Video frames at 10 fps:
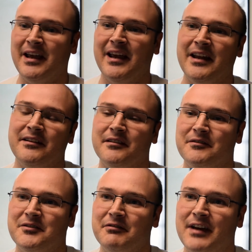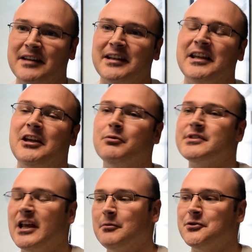and the fact that he was
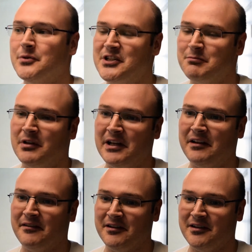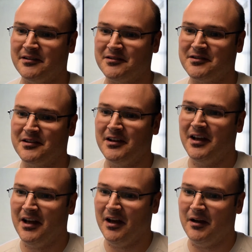able to explain things
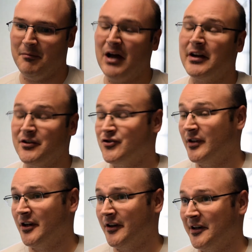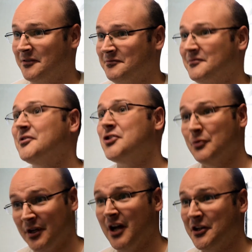about engineering to
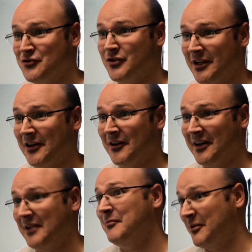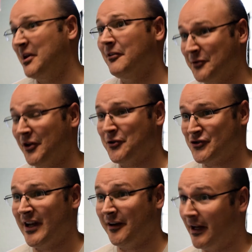a non-engineer and me be able to
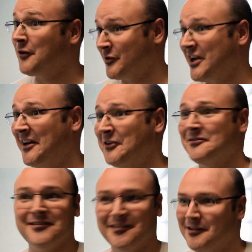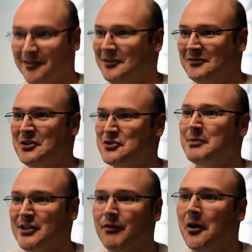understand it and retain it, it
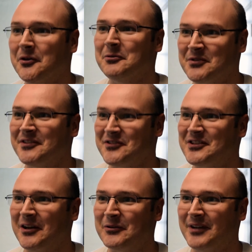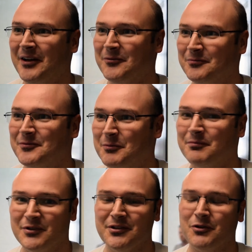speaks volumes to just how, how the